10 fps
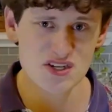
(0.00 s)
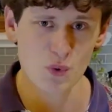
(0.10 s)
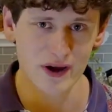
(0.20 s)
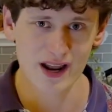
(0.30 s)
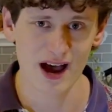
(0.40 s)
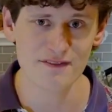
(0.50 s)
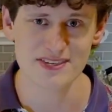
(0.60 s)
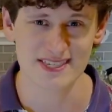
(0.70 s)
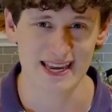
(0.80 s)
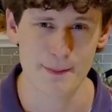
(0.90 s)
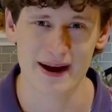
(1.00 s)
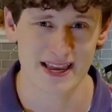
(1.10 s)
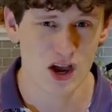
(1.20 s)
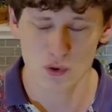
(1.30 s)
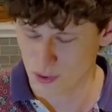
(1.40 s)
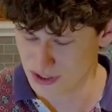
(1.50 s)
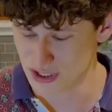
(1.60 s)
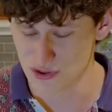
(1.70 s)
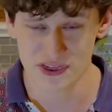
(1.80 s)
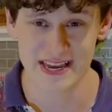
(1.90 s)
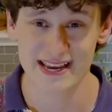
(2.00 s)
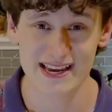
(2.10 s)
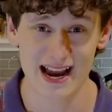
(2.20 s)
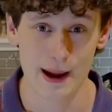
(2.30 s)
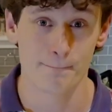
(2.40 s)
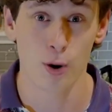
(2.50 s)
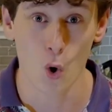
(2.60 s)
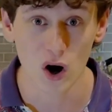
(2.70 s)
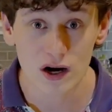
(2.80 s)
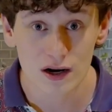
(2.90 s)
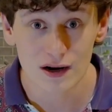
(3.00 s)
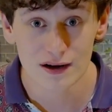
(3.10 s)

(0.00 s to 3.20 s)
one, obviously. Do you think I'm poor?"